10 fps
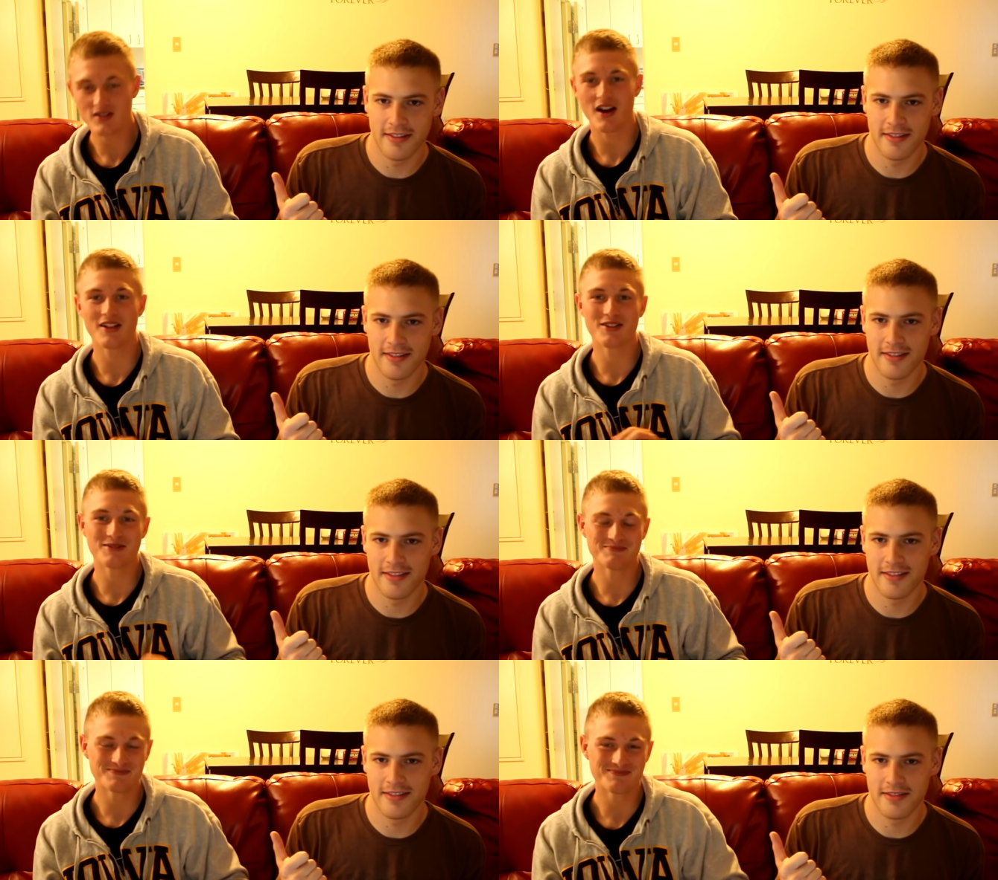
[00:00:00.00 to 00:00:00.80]
Speaker 1: Tyler,
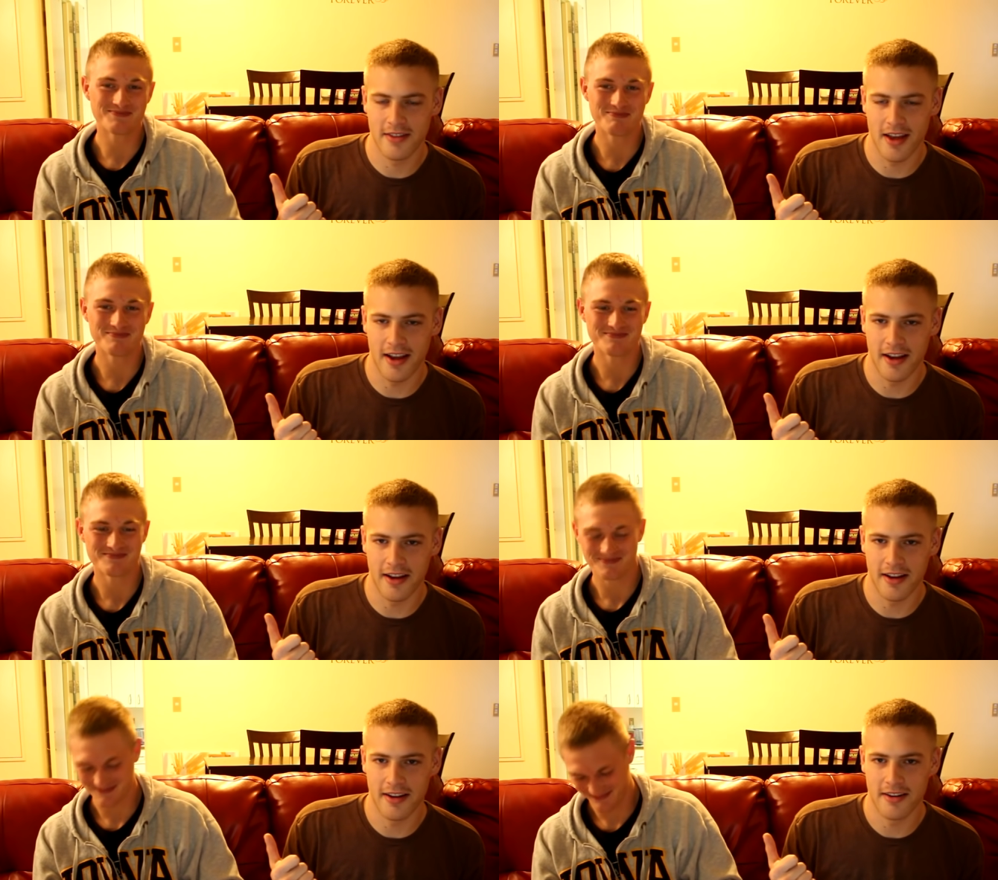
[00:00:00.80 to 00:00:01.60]

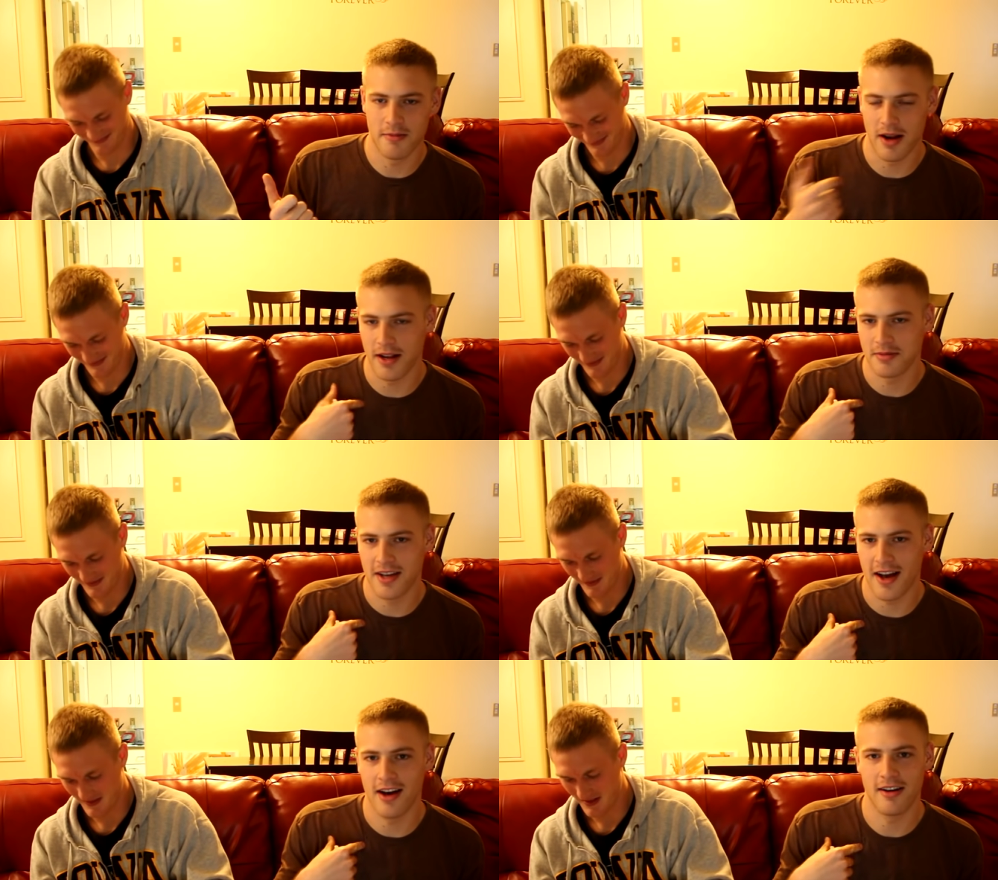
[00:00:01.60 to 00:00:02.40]
and my name's
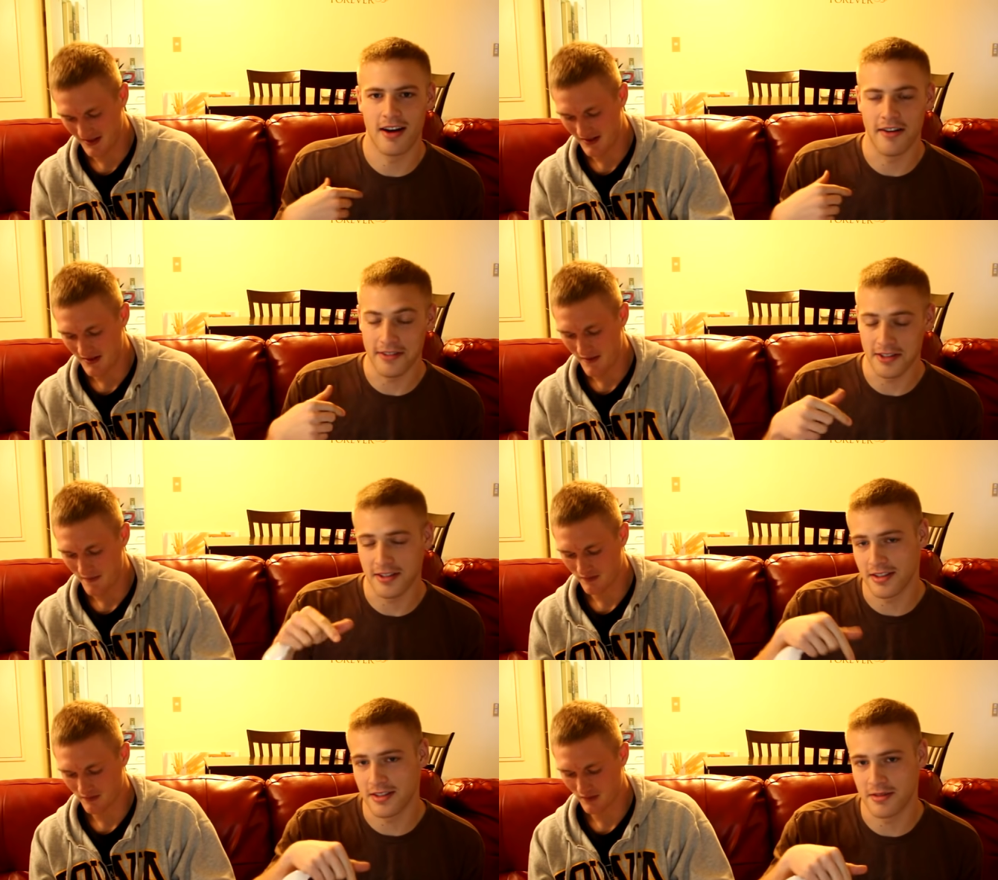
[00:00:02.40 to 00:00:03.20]
Kyle. Obviously,
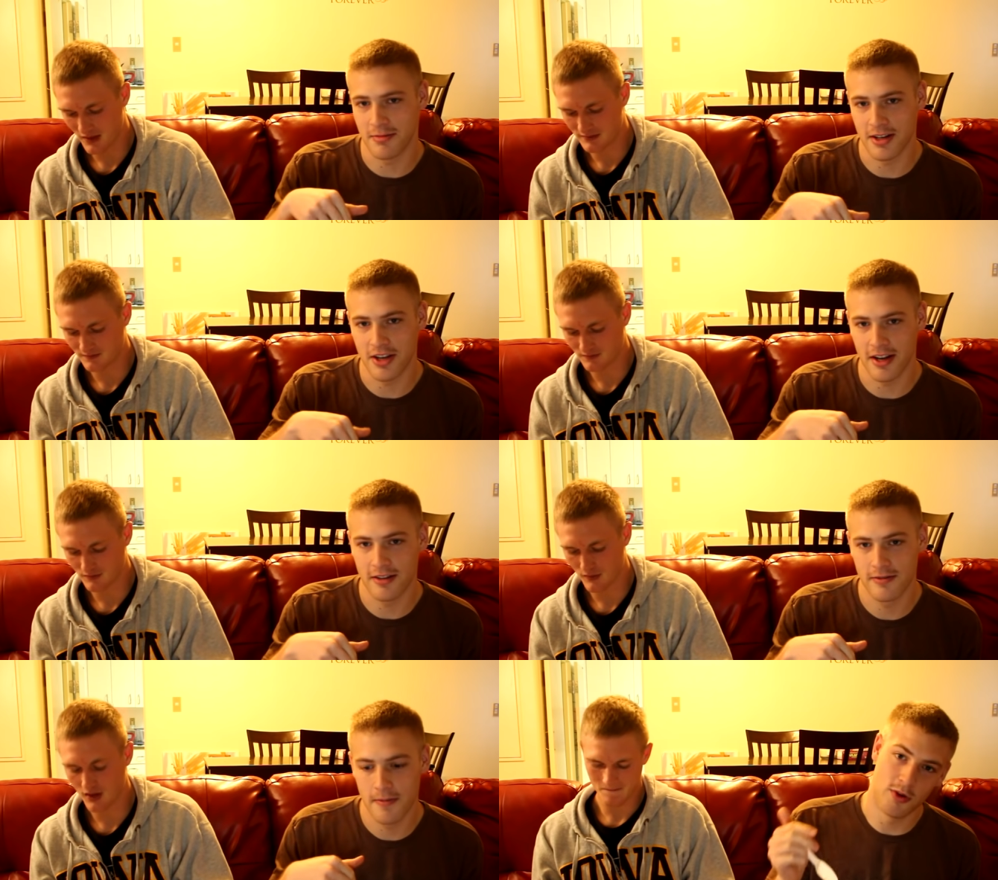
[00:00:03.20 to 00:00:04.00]
this is my channel.
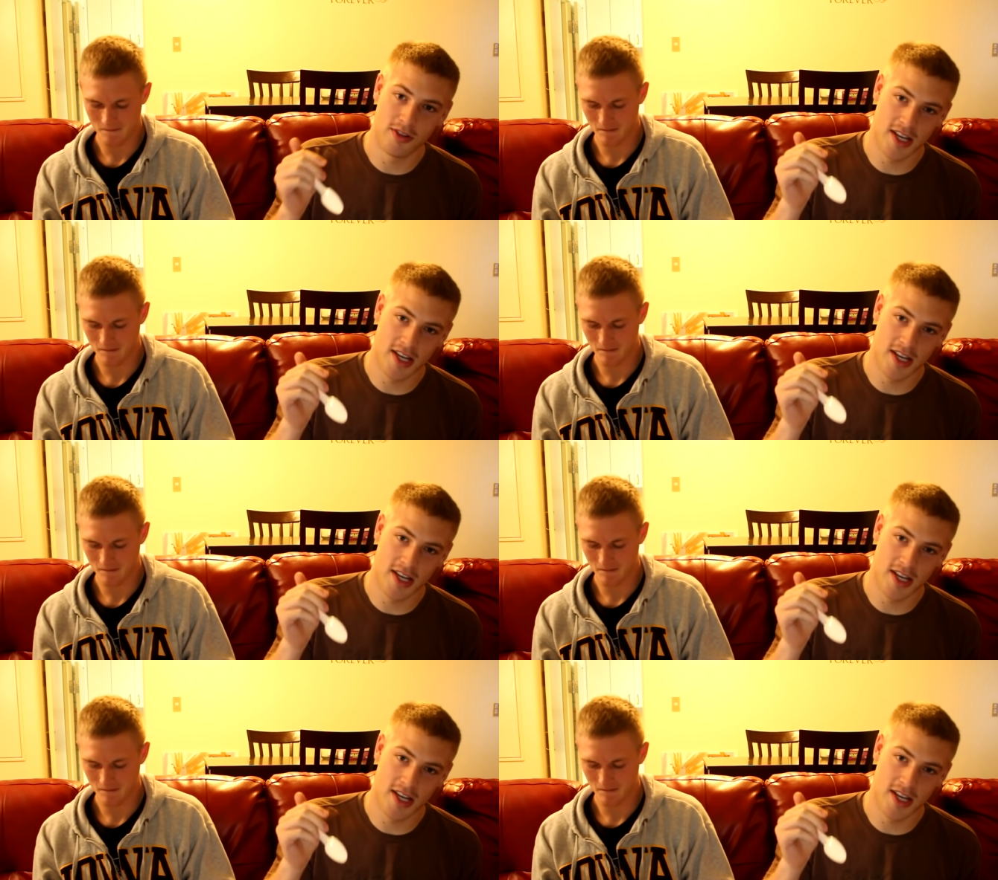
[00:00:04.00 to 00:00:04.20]
We're